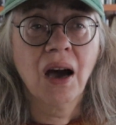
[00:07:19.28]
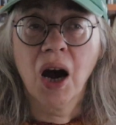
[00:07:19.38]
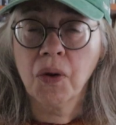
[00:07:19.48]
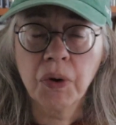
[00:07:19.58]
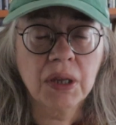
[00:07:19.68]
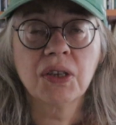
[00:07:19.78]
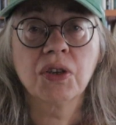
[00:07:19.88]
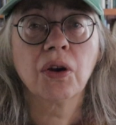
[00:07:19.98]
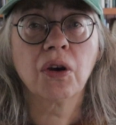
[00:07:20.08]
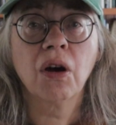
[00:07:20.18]
I really
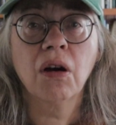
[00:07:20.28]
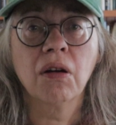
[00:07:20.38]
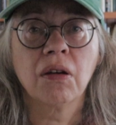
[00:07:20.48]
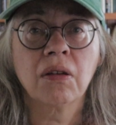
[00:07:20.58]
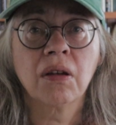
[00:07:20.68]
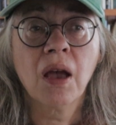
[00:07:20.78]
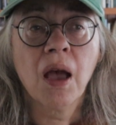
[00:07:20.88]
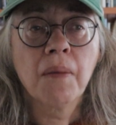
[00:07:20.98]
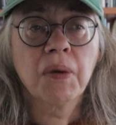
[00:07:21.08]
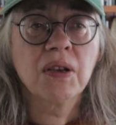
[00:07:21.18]
don't know,
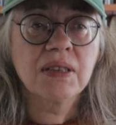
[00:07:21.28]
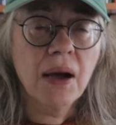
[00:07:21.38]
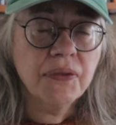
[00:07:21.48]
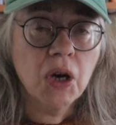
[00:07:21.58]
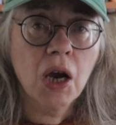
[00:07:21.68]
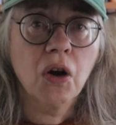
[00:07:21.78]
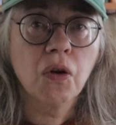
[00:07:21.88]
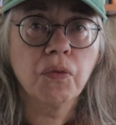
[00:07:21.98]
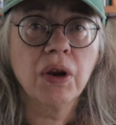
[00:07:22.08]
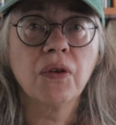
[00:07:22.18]
because after I
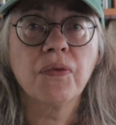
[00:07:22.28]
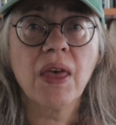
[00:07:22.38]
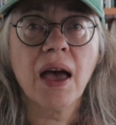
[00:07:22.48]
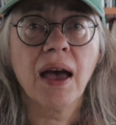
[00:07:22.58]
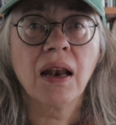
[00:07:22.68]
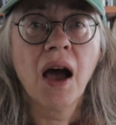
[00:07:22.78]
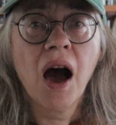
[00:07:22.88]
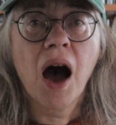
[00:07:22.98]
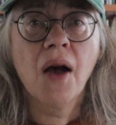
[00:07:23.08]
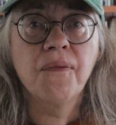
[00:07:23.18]
got rid of that,
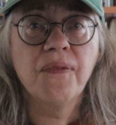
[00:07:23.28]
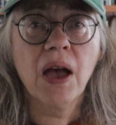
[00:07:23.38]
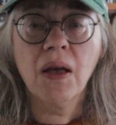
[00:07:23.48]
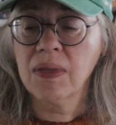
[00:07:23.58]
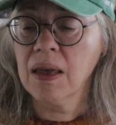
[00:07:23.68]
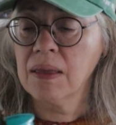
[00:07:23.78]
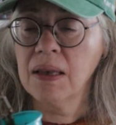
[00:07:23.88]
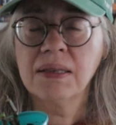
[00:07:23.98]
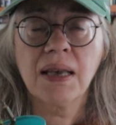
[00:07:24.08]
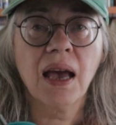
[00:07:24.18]
I found that
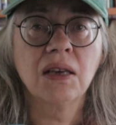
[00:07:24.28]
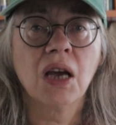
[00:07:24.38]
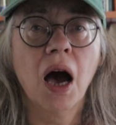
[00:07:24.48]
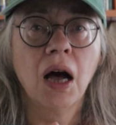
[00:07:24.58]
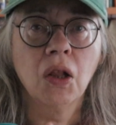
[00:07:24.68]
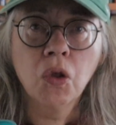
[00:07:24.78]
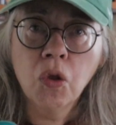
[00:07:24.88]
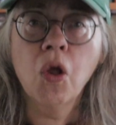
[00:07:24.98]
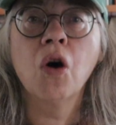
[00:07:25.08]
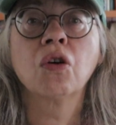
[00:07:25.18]
this had a
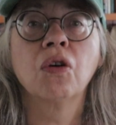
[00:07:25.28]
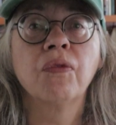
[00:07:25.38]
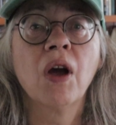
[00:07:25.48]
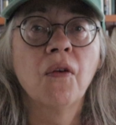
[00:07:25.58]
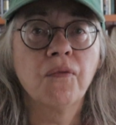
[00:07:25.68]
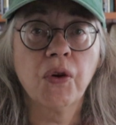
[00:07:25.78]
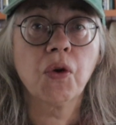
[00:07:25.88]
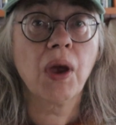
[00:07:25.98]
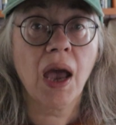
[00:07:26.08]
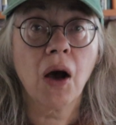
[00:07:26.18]
lot of
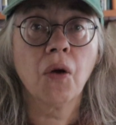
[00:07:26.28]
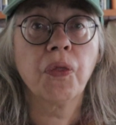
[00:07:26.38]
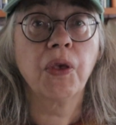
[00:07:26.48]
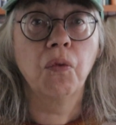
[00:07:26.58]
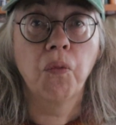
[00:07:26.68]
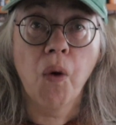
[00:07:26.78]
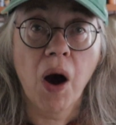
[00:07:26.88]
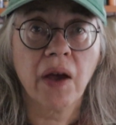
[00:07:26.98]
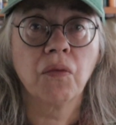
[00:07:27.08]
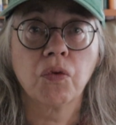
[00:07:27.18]
very healthy
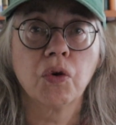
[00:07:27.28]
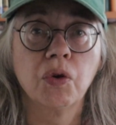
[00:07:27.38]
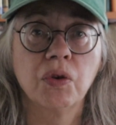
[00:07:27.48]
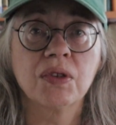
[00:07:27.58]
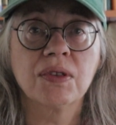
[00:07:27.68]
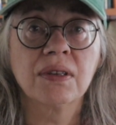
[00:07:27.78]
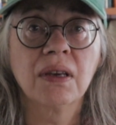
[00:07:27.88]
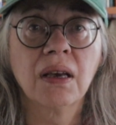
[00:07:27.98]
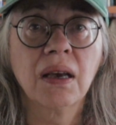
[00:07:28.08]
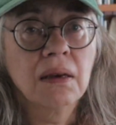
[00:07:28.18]
white roots.
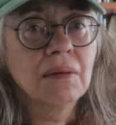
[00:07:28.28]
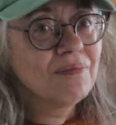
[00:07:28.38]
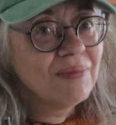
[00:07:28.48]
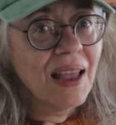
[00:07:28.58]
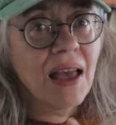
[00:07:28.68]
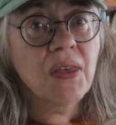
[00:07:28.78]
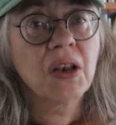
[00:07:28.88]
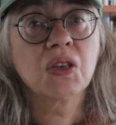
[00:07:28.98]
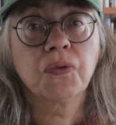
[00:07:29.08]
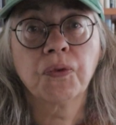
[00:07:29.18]
Now that
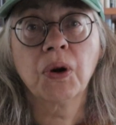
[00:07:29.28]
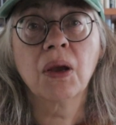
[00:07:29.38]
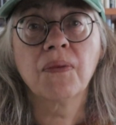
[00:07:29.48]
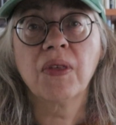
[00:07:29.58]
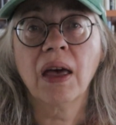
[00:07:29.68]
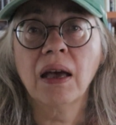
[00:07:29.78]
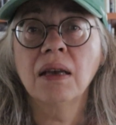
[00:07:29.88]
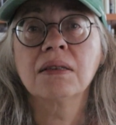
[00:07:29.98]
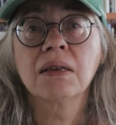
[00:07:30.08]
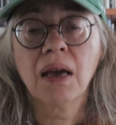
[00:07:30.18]
it's free of
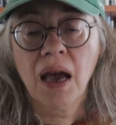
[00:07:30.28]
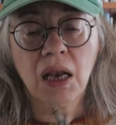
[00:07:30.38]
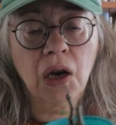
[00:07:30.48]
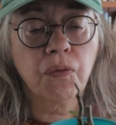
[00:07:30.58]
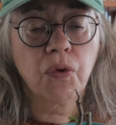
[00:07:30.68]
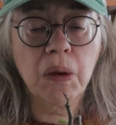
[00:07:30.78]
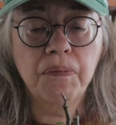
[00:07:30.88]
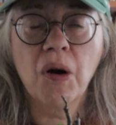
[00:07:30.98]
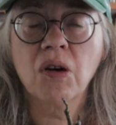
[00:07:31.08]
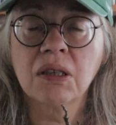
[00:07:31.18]
that and I've
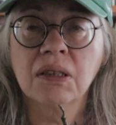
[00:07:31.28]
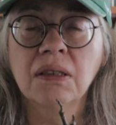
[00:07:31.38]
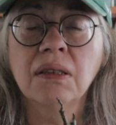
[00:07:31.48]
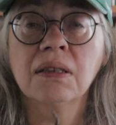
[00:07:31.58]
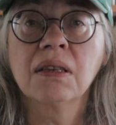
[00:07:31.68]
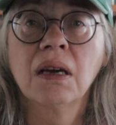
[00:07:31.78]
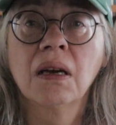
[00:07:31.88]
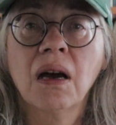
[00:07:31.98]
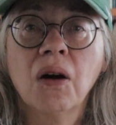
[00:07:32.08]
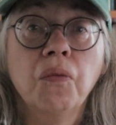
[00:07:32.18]
repotted it,
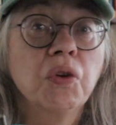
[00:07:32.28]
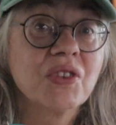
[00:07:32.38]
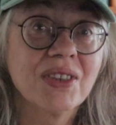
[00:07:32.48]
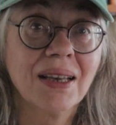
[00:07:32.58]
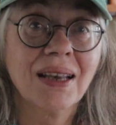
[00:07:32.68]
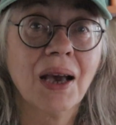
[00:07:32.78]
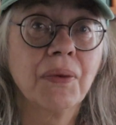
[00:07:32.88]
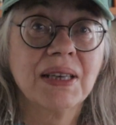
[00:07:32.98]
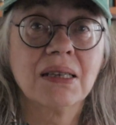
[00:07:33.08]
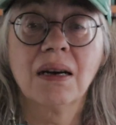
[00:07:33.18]
we'll see
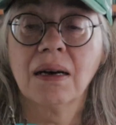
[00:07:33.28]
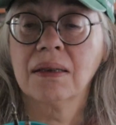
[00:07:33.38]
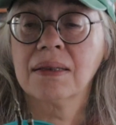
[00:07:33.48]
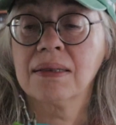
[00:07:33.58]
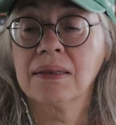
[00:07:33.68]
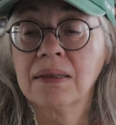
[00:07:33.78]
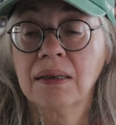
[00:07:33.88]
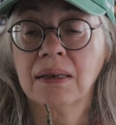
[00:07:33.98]
how it does.